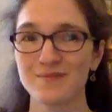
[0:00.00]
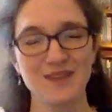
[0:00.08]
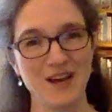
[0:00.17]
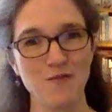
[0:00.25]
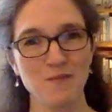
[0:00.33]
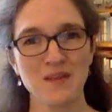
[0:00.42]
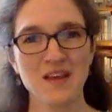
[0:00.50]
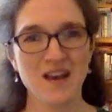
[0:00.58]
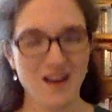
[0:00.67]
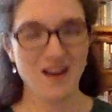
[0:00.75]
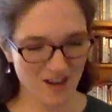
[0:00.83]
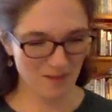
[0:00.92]
Now,
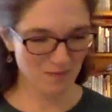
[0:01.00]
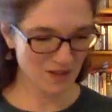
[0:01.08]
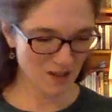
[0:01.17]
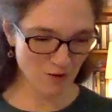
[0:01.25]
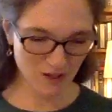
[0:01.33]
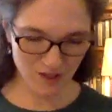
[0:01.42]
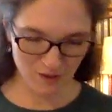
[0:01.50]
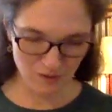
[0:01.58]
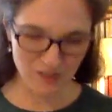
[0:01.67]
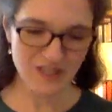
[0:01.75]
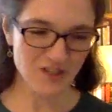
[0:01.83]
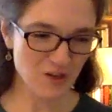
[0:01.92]
you can
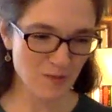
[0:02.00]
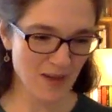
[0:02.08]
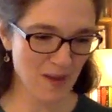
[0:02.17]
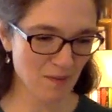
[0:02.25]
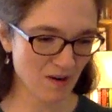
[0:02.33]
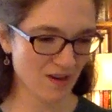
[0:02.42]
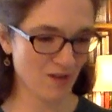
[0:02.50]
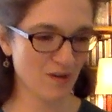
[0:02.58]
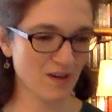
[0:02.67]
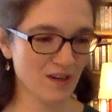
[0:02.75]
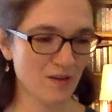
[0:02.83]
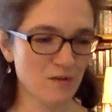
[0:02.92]
use tissue paper, you
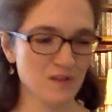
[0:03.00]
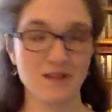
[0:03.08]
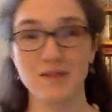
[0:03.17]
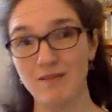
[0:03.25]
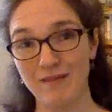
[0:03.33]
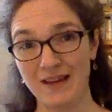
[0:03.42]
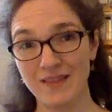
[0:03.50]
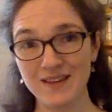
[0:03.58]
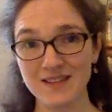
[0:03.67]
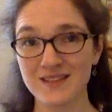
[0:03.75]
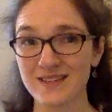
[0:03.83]
can use like this.